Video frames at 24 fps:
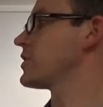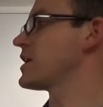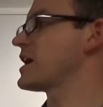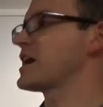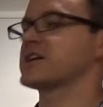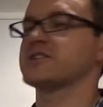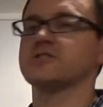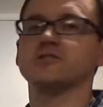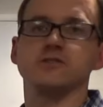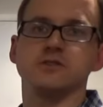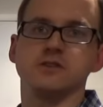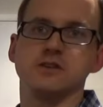
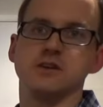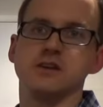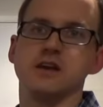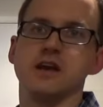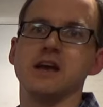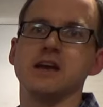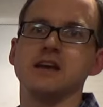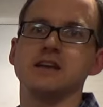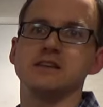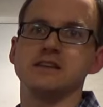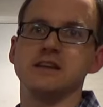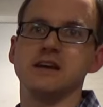actually
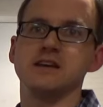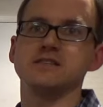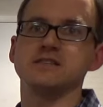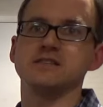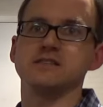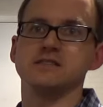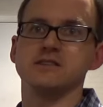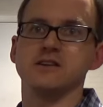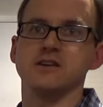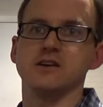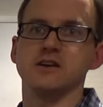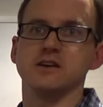a
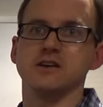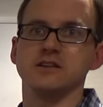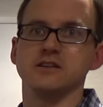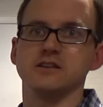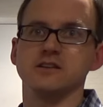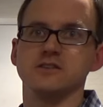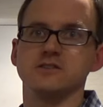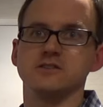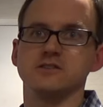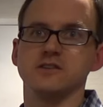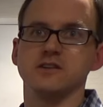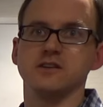necessary
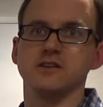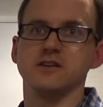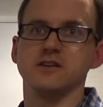condition.